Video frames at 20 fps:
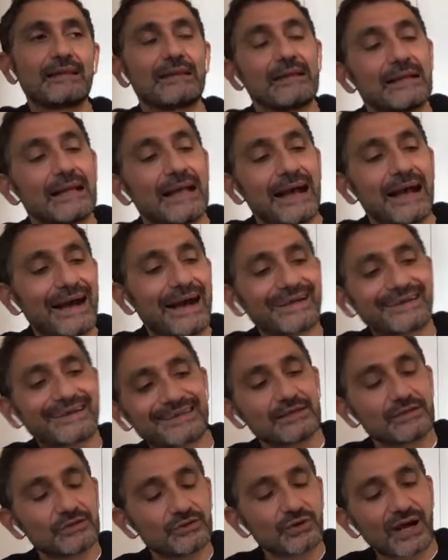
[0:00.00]
And
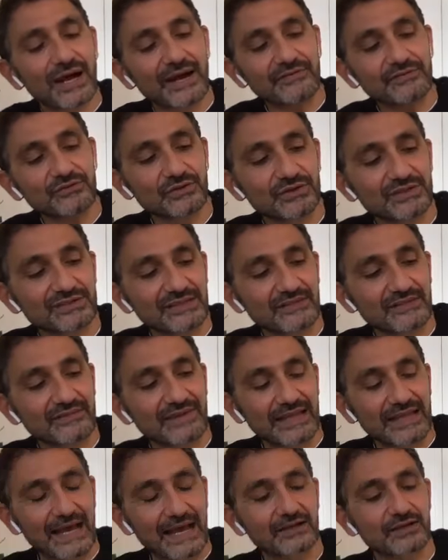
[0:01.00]
you have to
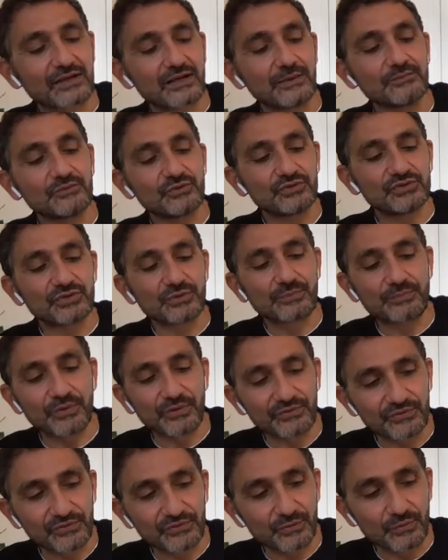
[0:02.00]
understand that I come to the
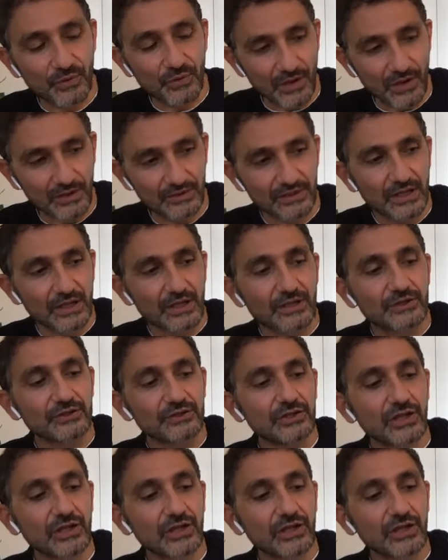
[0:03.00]
perfume world